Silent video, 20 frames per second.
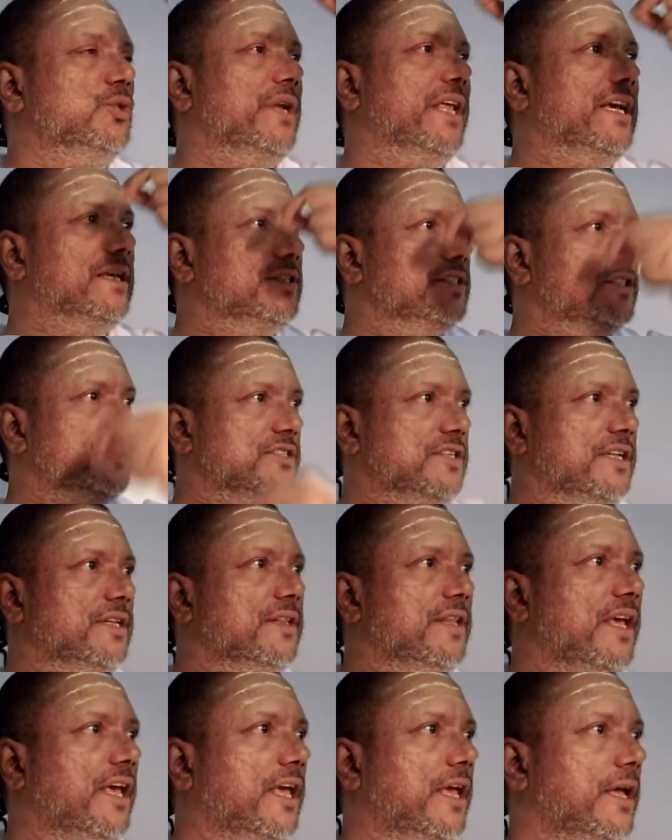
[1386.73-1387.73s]
exist in
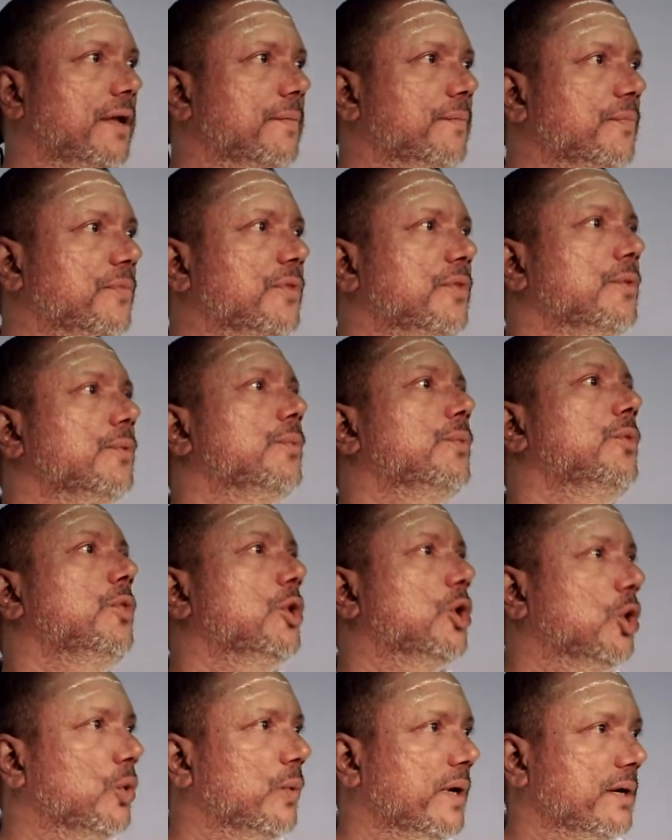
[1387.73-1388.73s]
the
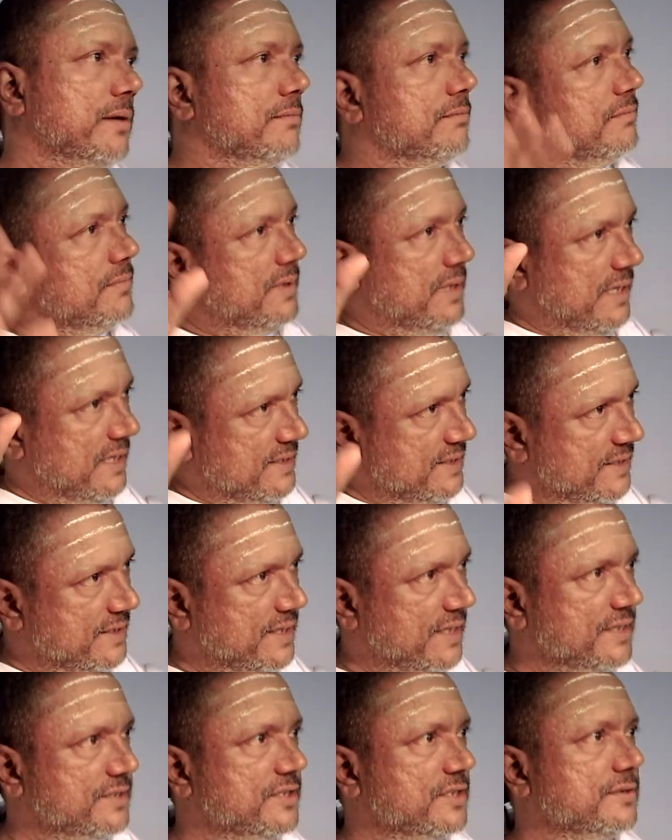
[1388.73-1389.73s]
knower. Yes, it
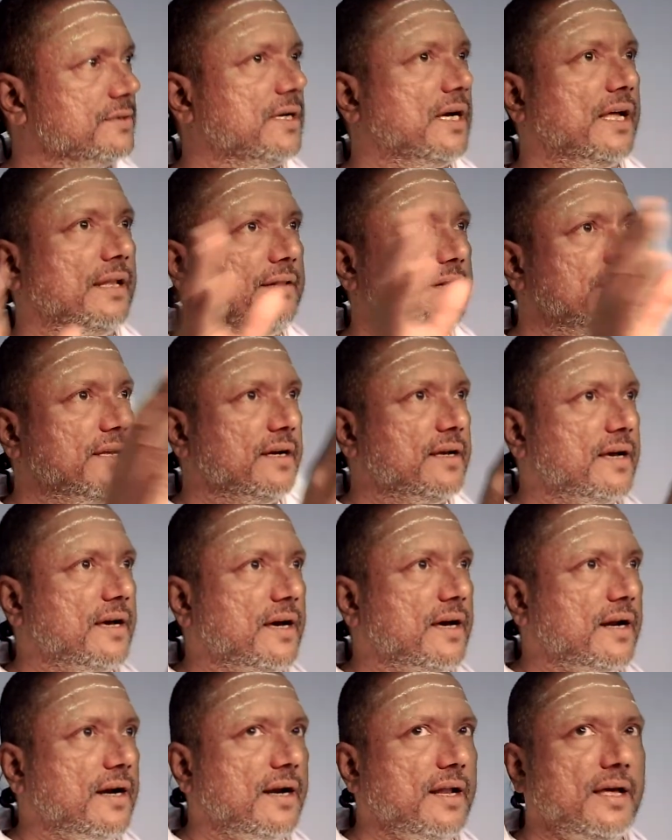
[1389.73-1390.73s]
exists.
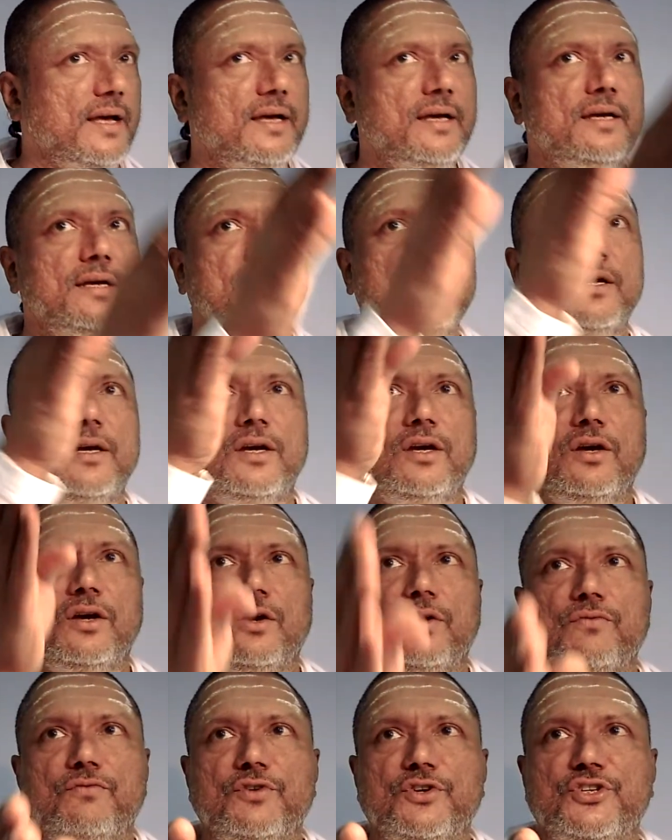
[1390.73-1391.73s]
Antakarana
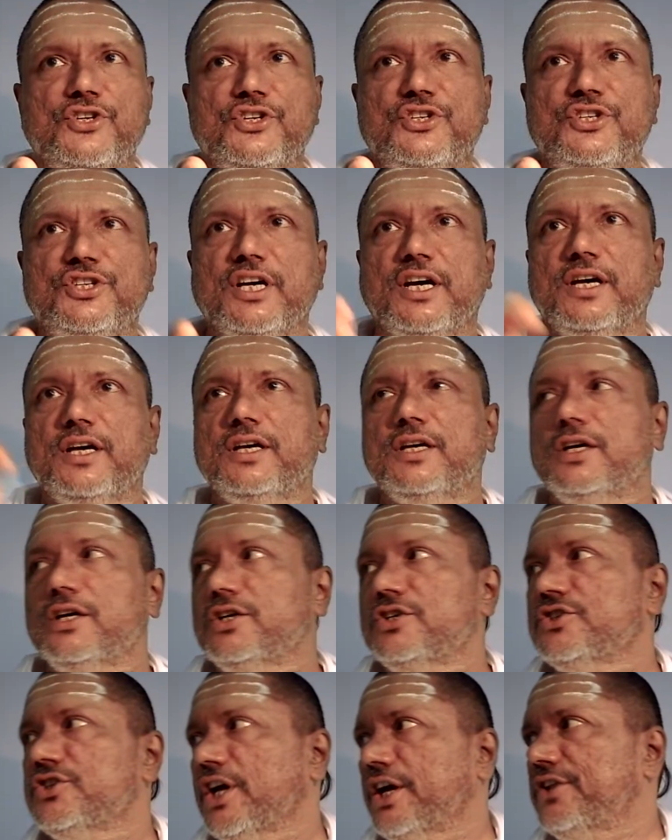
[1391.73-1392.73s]
Vishishta
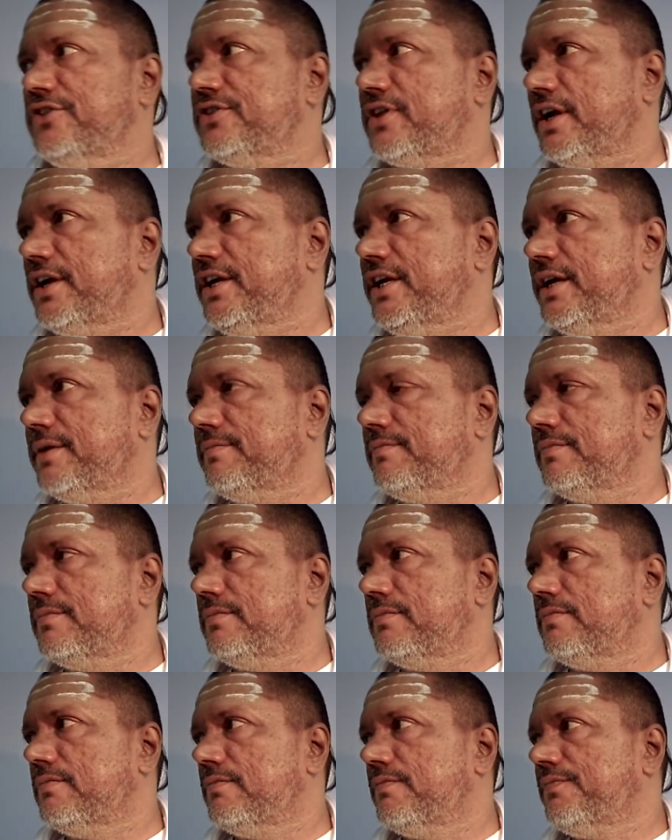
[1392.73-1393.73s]
Chaitanyam.
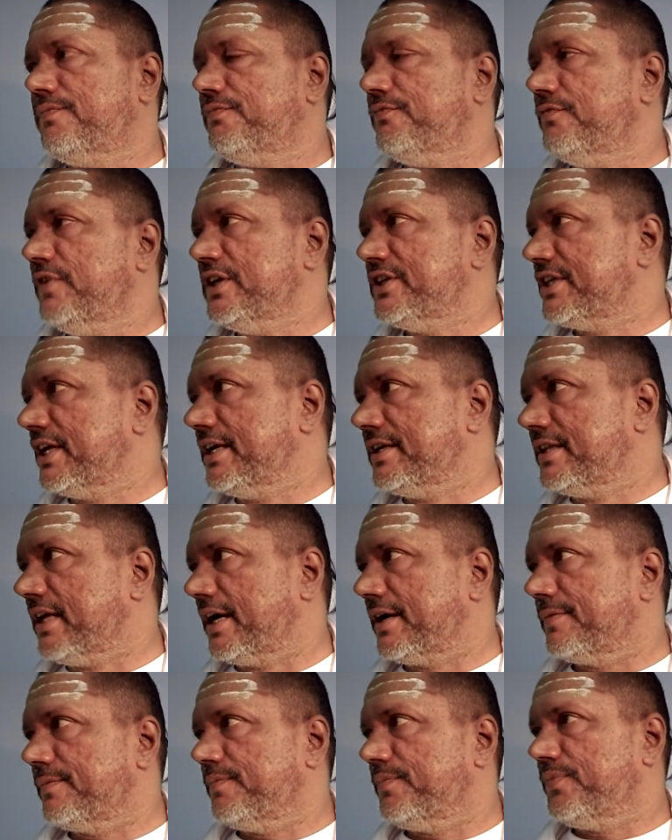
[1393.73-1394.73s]
We said
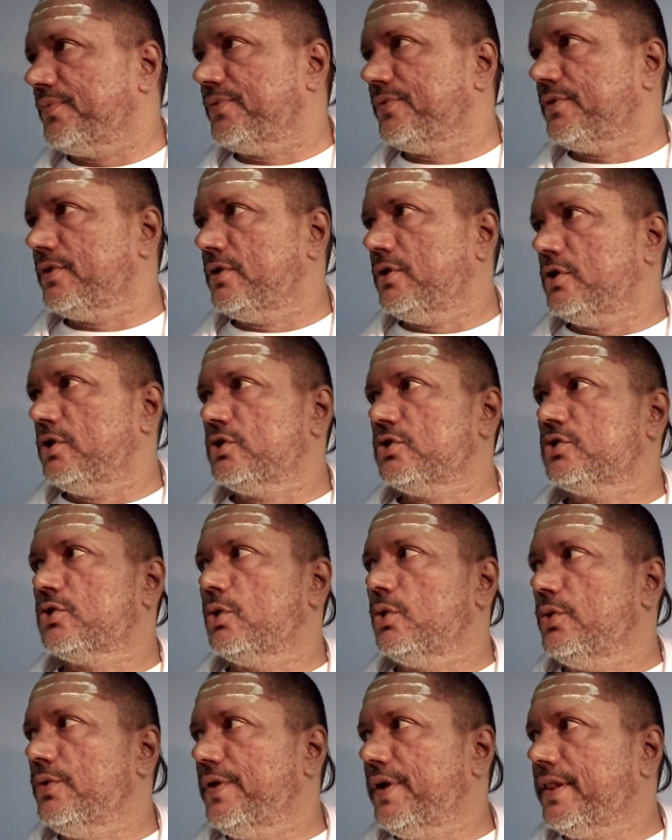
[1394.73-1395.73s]
that.
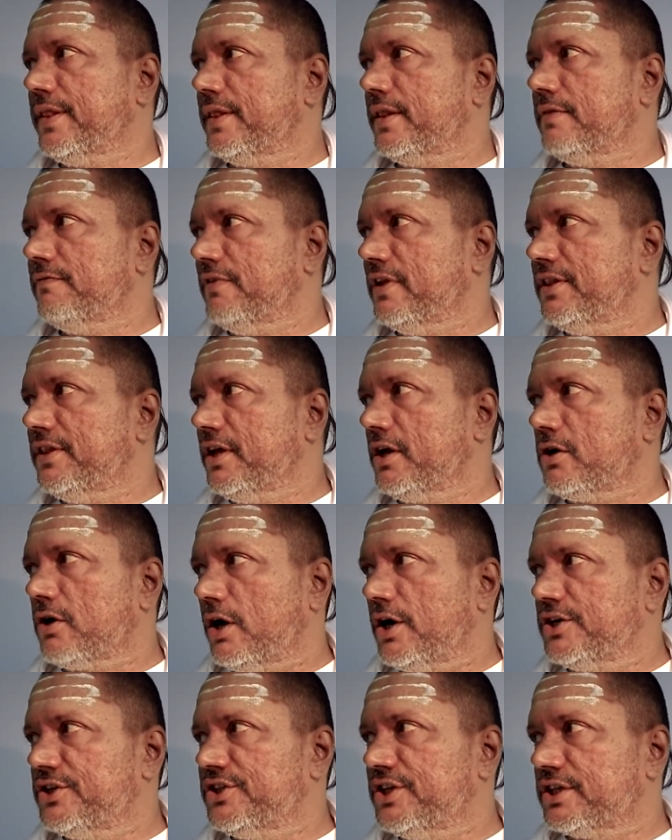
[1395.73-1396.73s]
So, with the
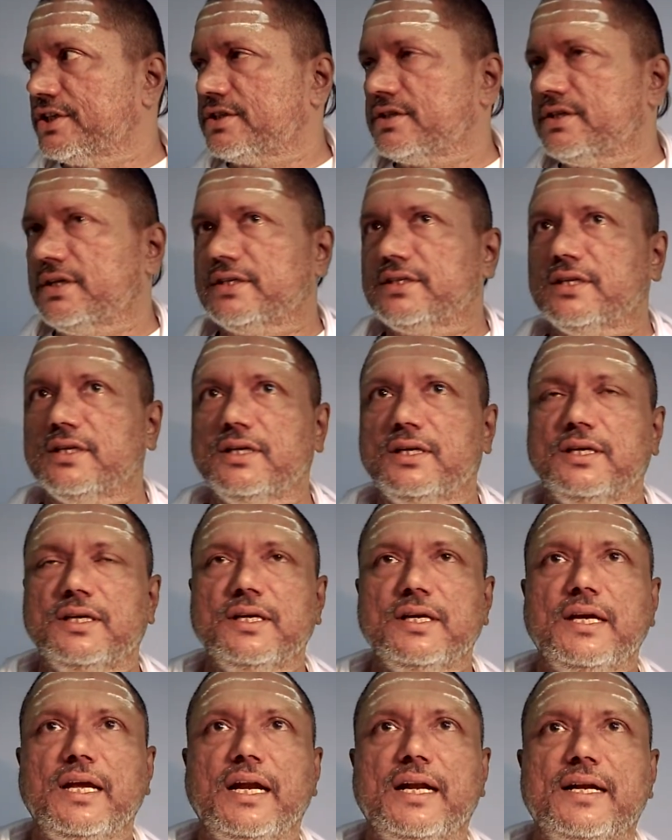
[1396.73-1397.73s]
consciousness,
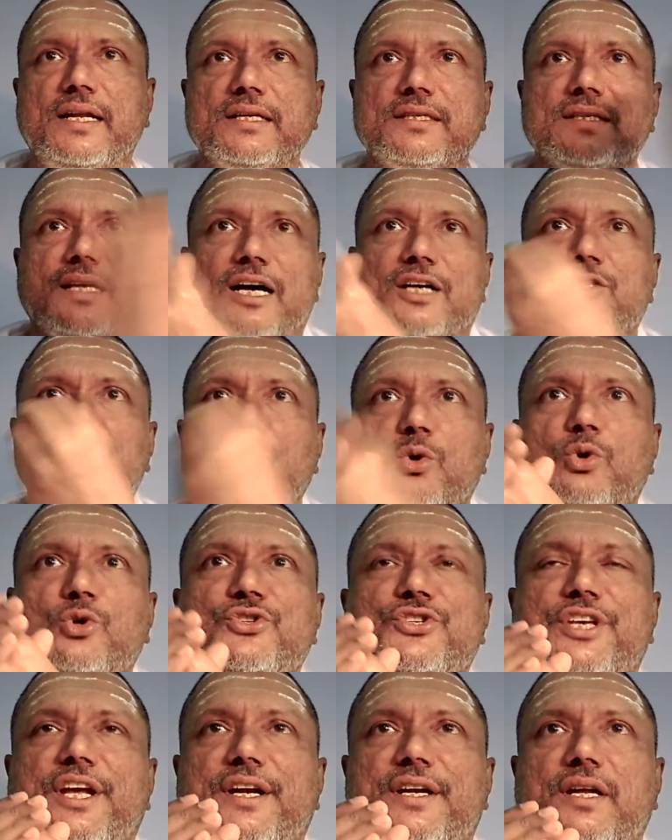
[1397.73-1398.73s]
it is
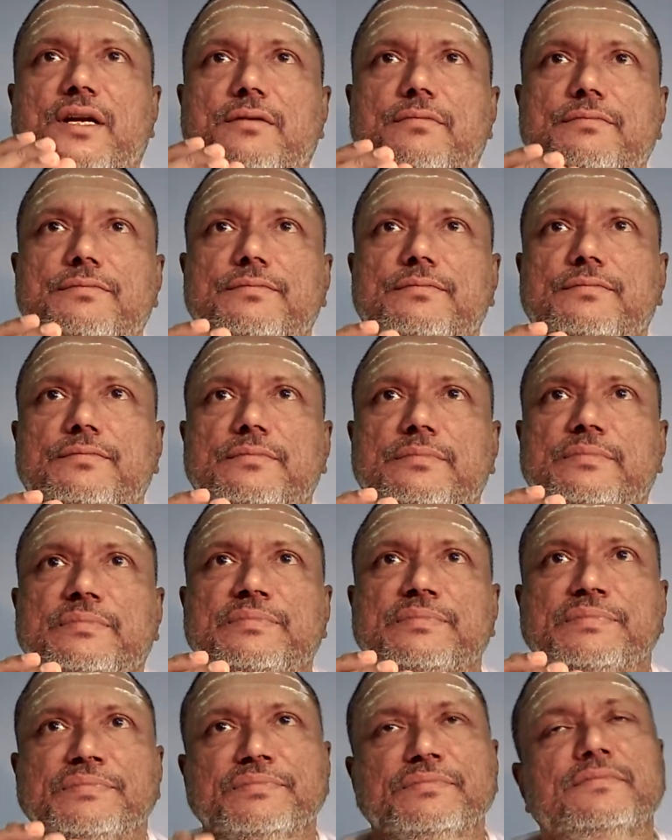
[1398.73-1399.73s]
associated.
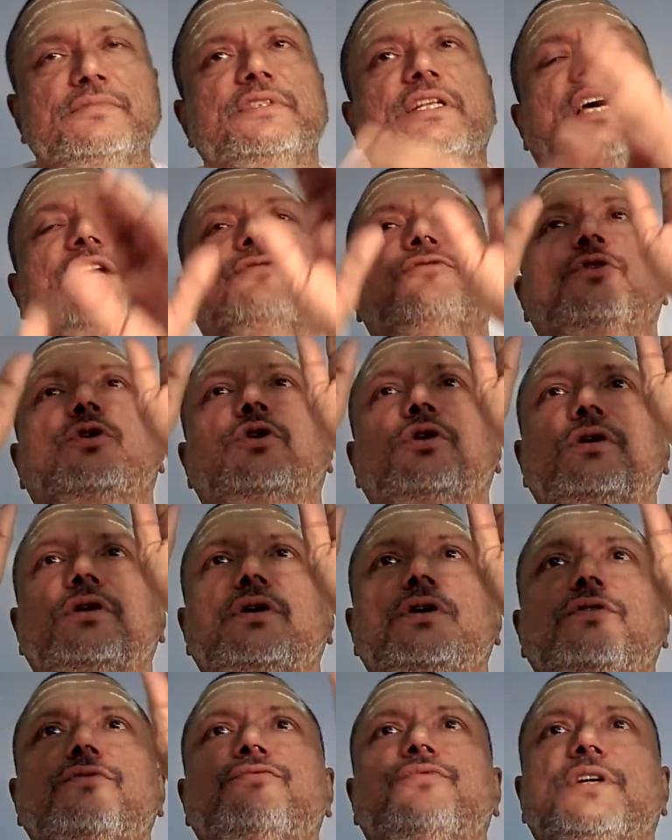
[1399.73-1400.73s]
Therefore,
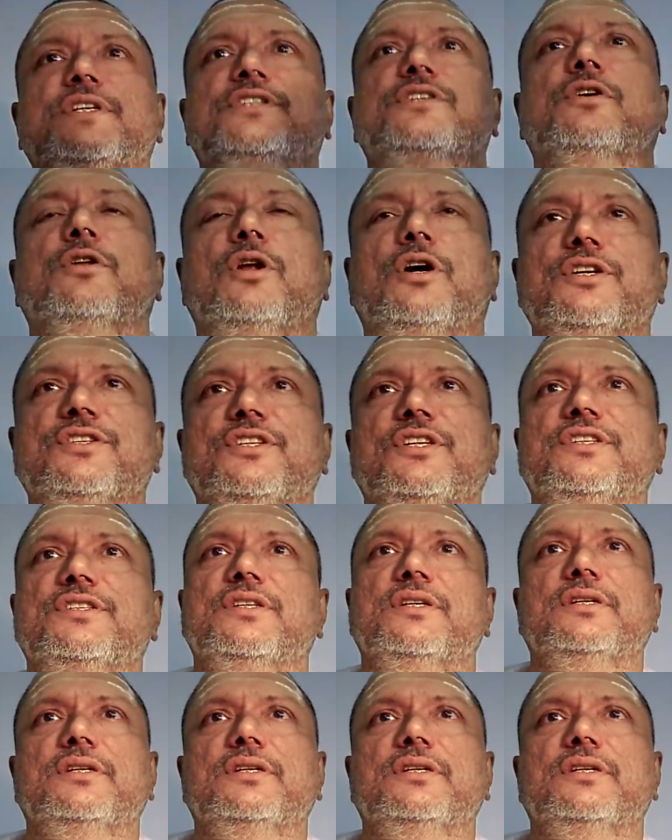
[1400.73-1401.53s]
first clause is